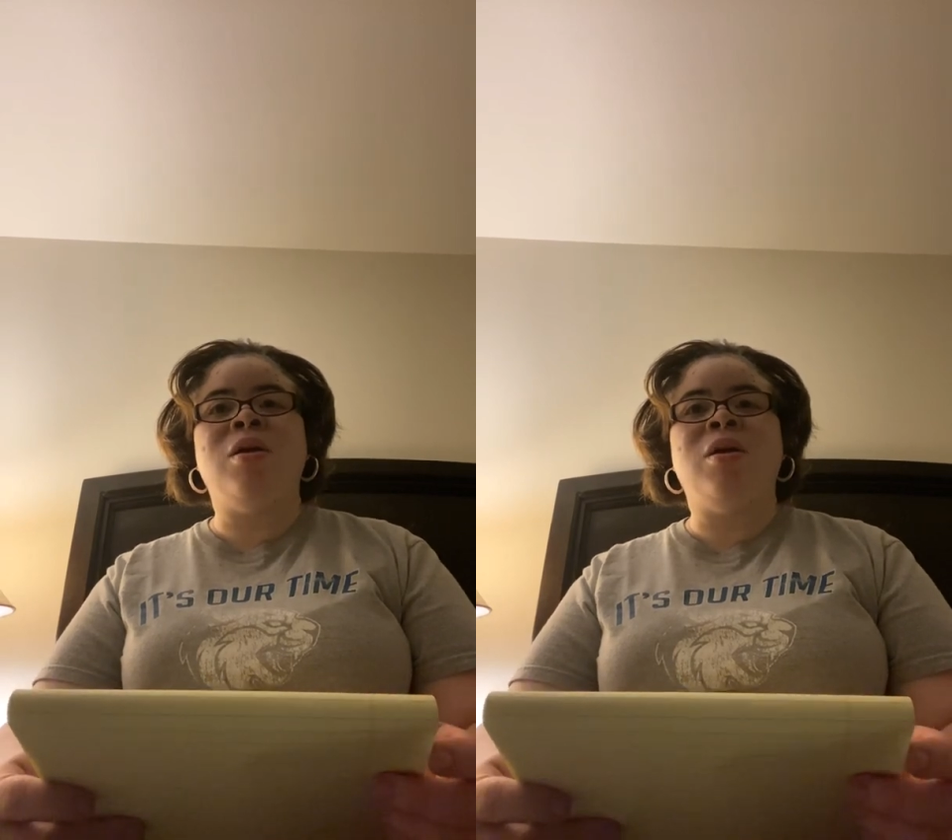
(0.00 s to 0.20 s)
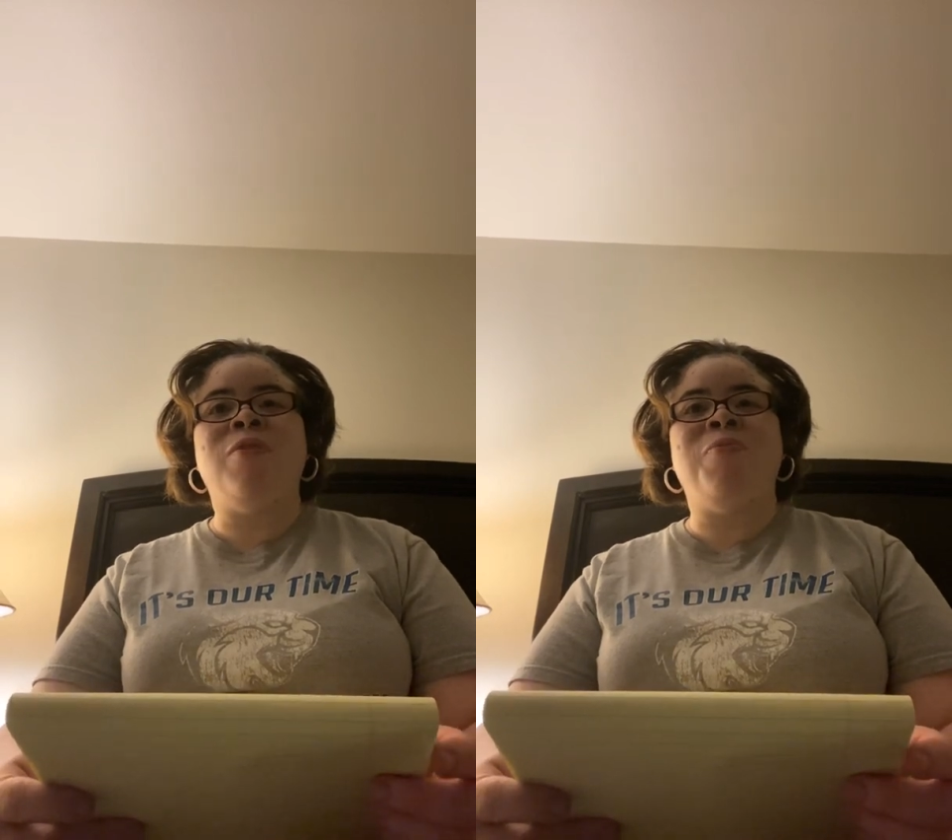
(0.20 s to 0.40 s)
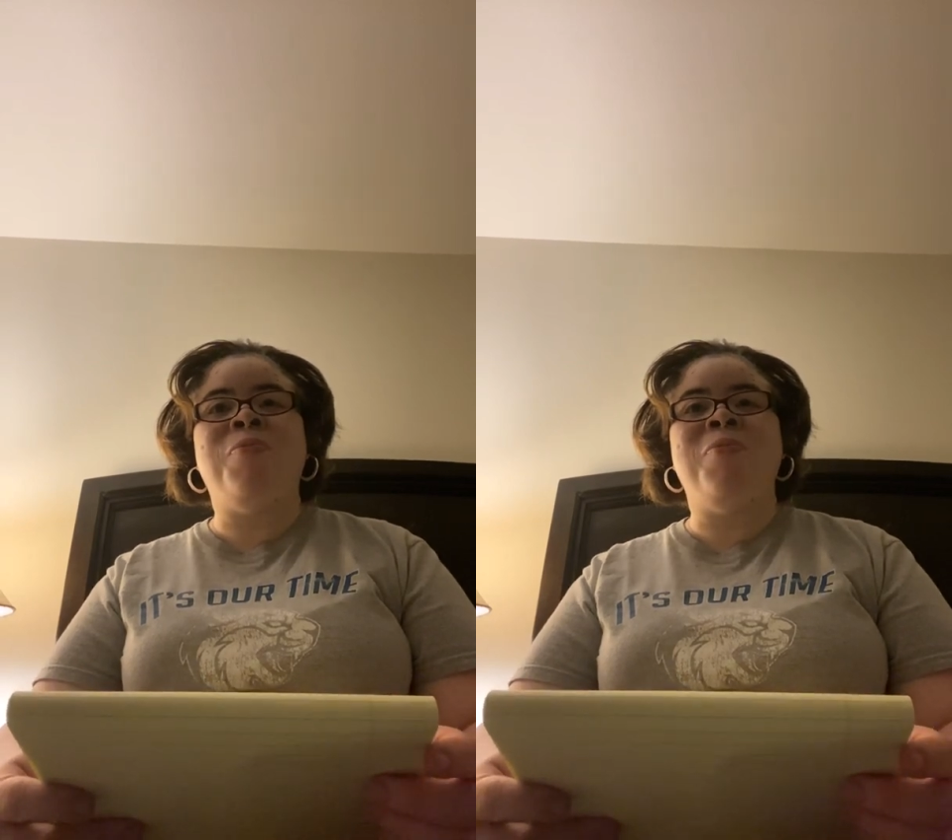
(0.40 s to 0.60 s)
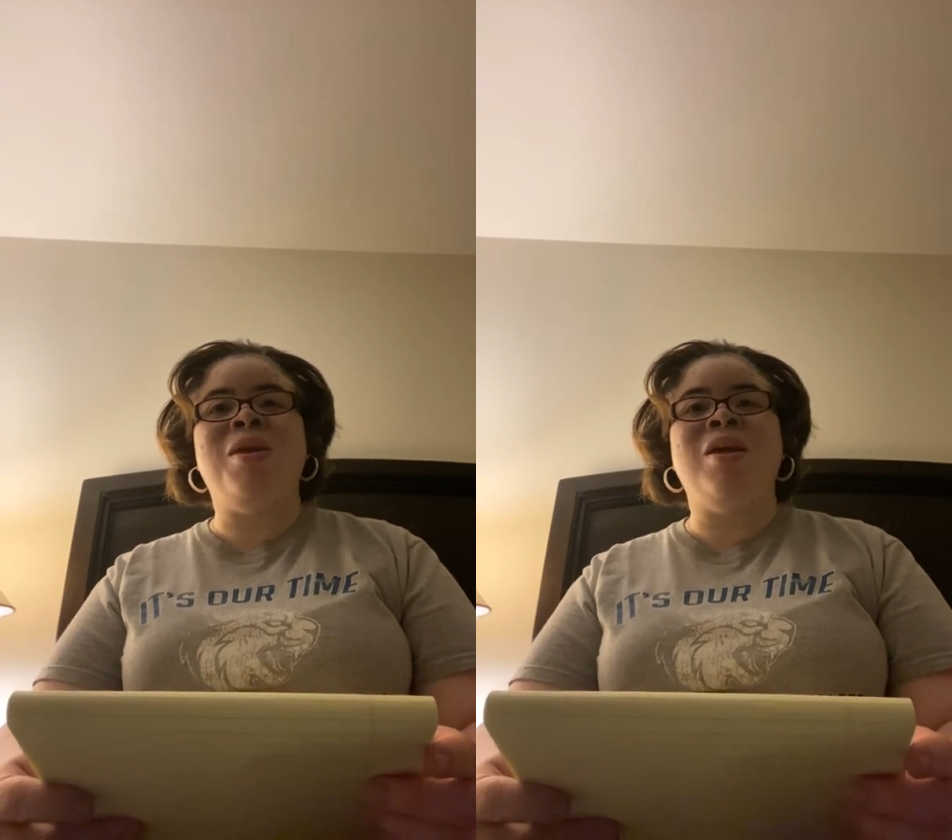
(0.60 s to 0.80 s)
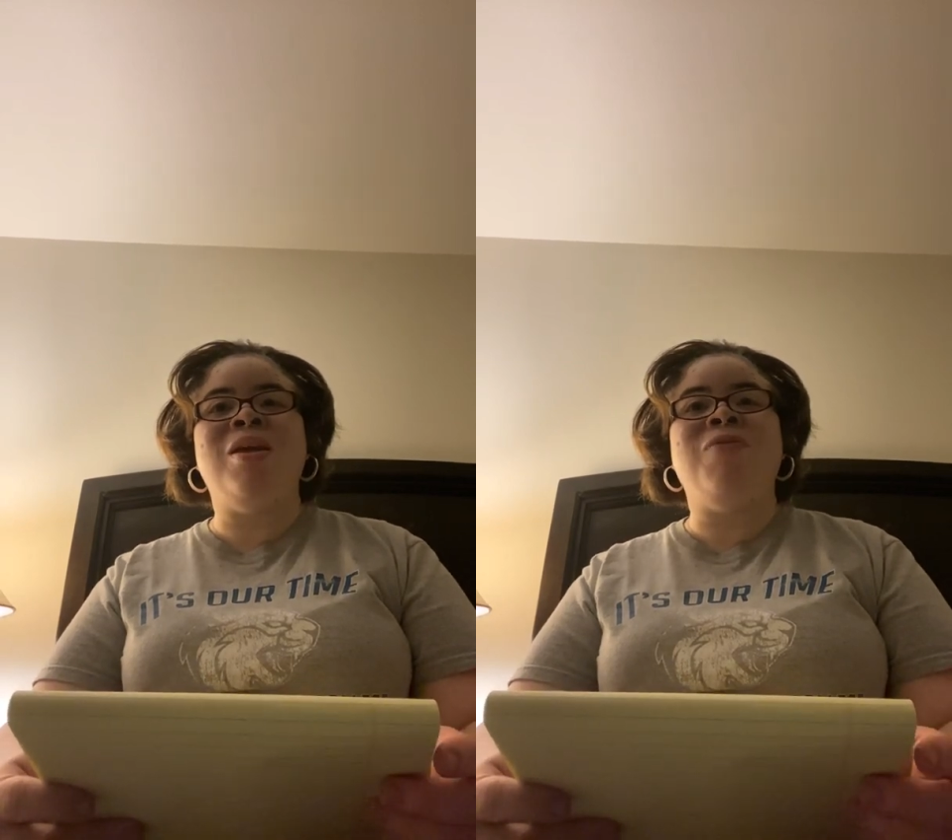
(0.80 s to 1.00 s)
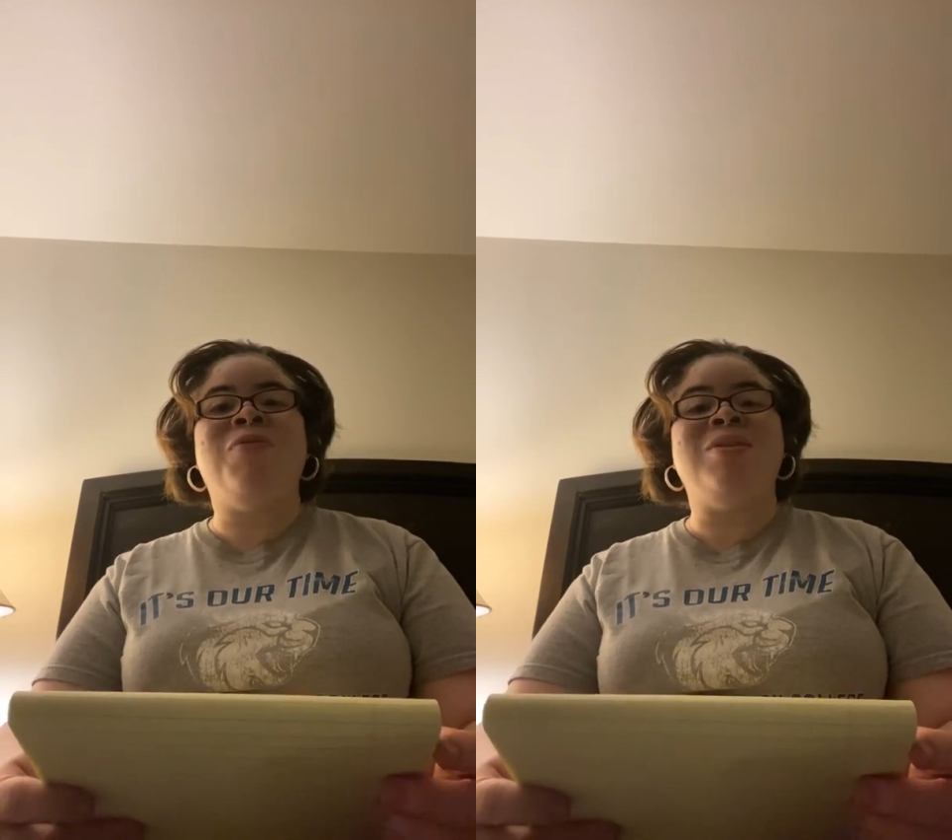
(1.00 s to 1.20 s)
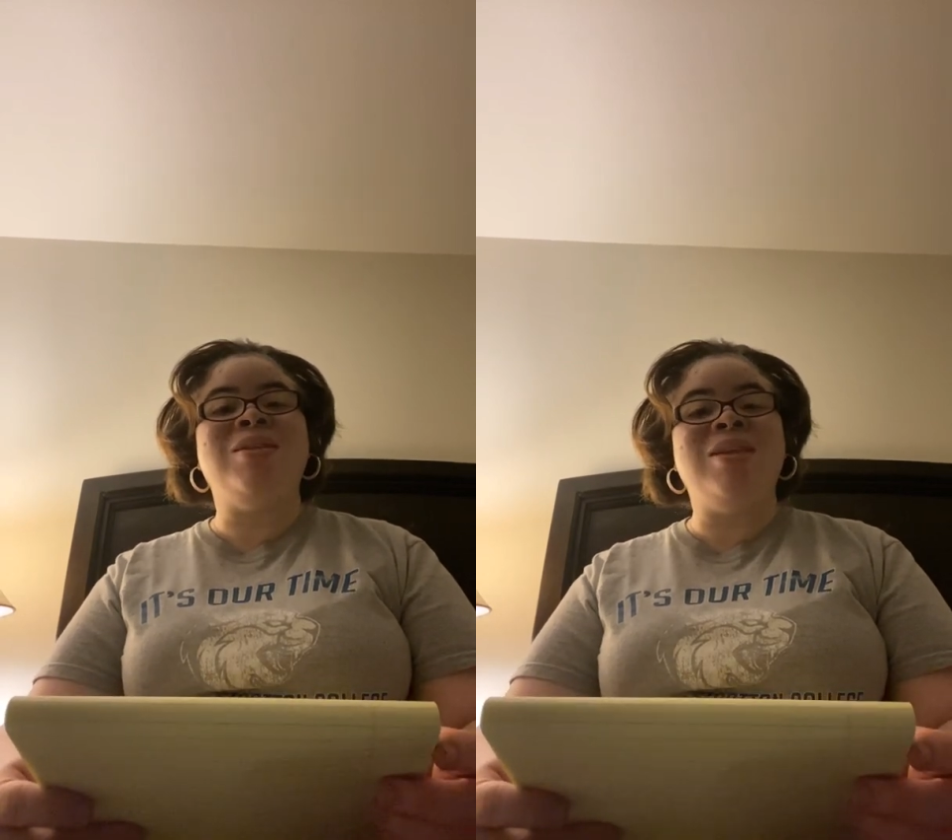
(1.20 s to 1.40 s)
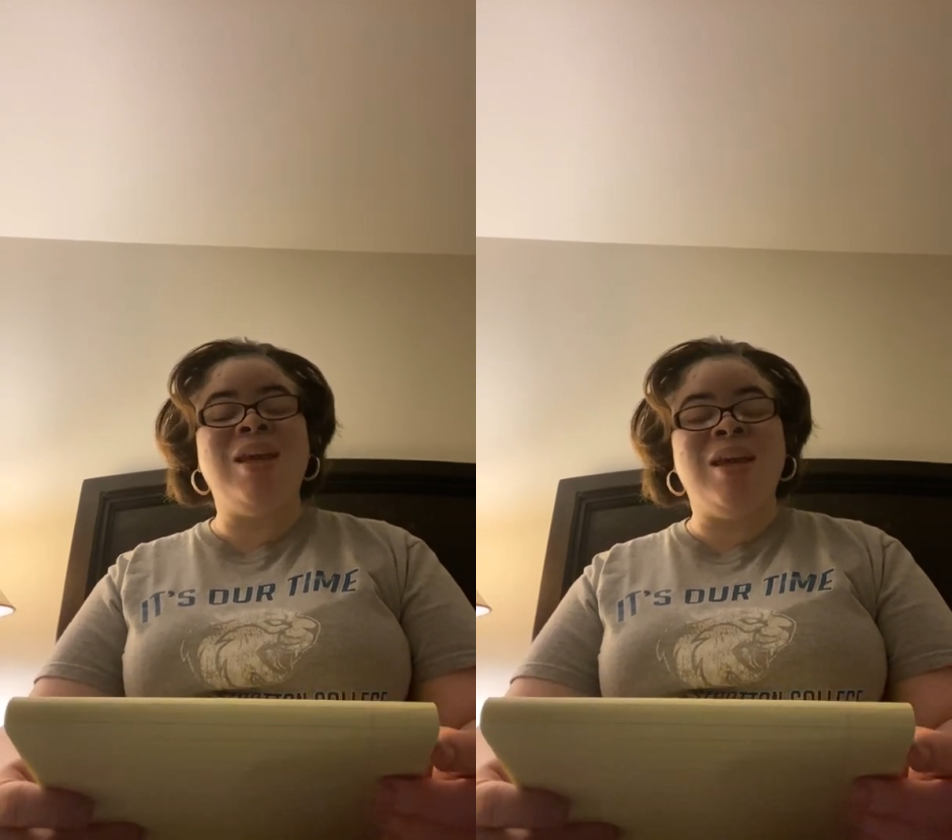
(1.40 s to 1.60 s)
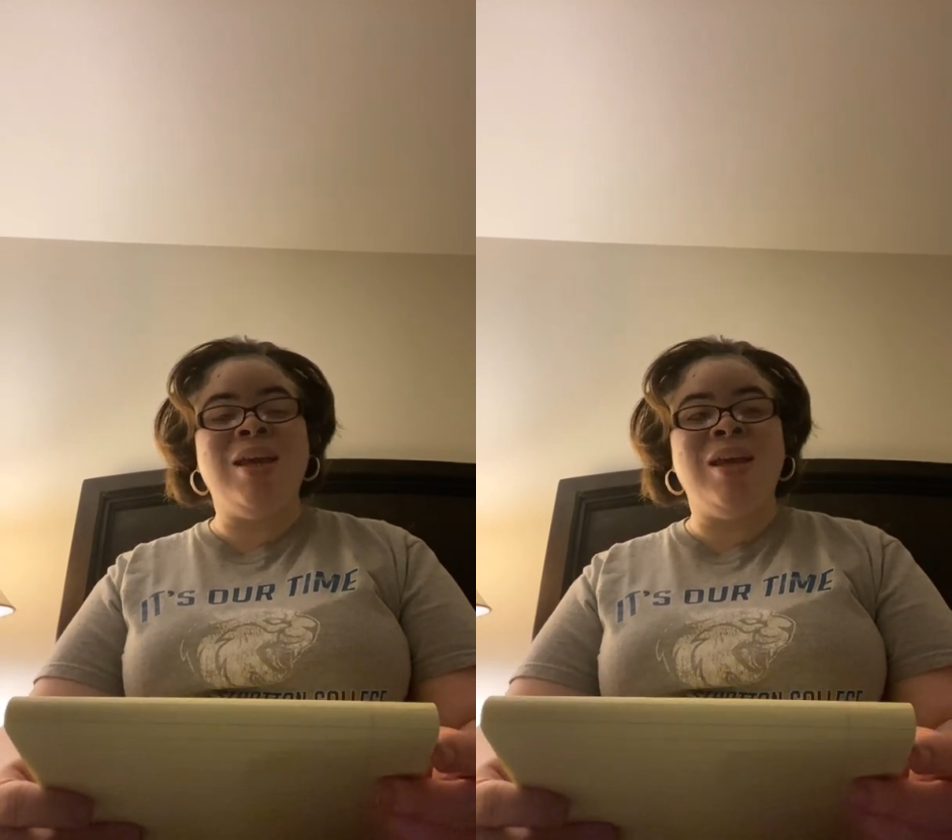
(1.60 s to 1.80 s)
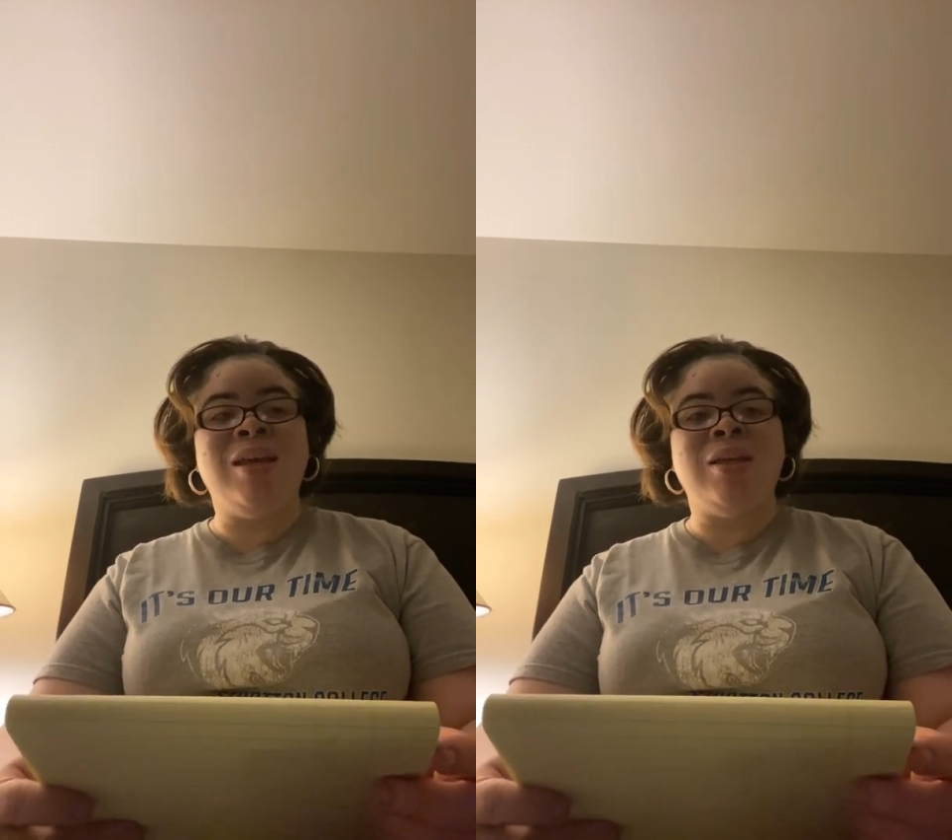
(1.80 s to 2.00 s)
of being
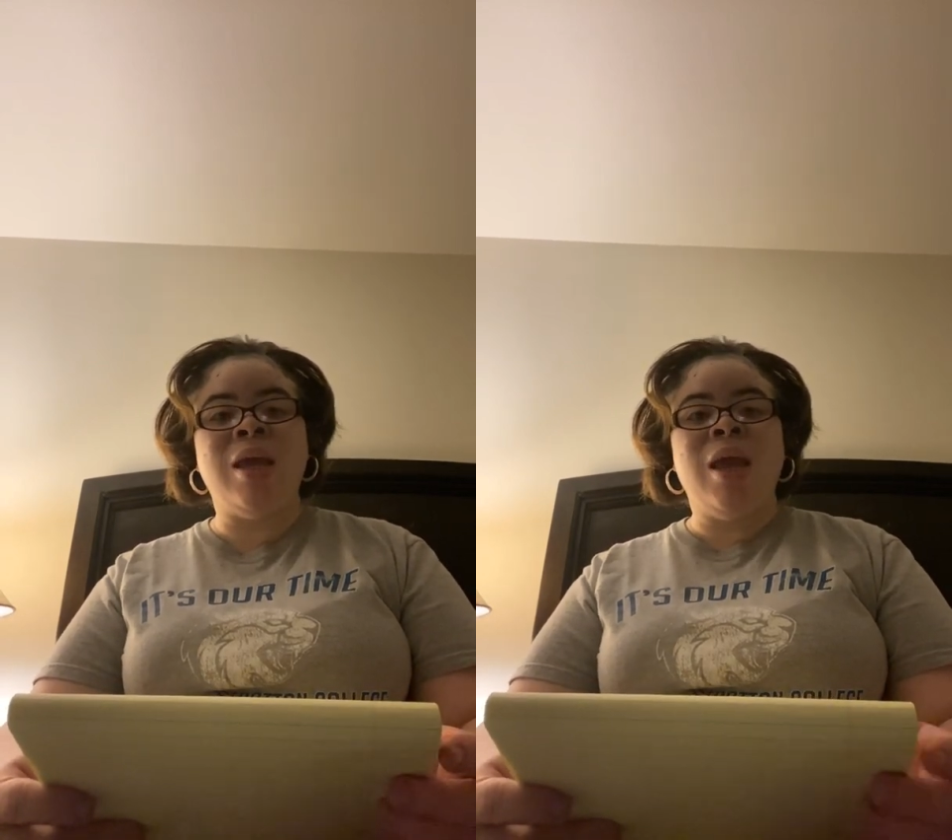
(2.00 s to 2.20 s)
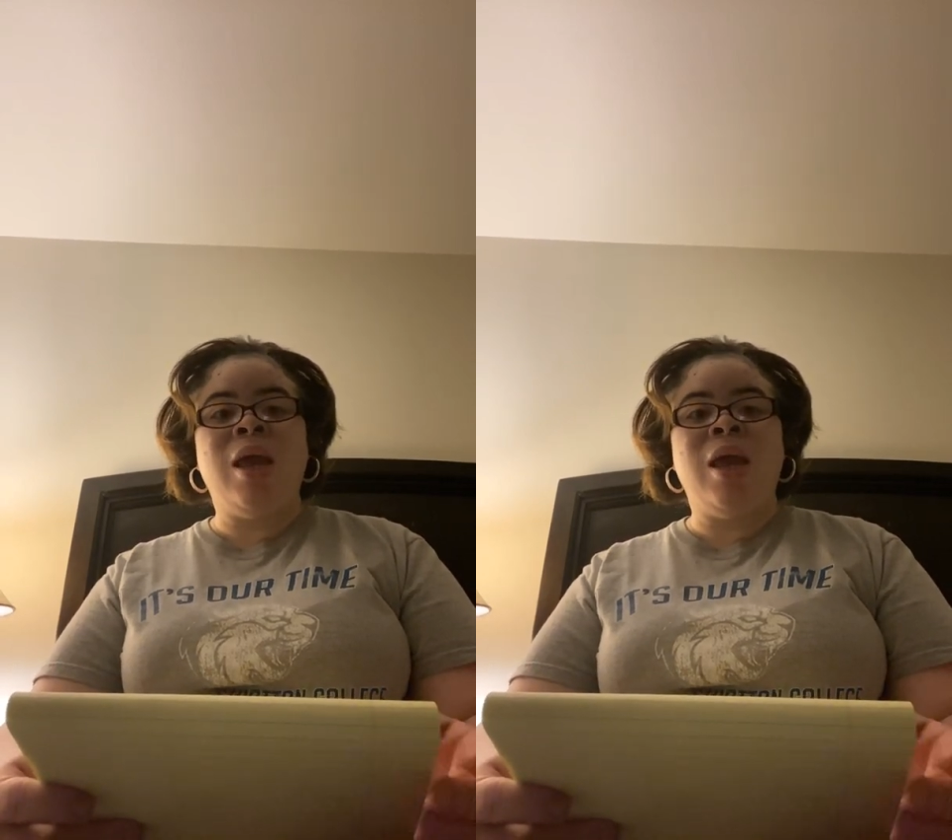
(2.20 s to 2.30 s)
fatigued,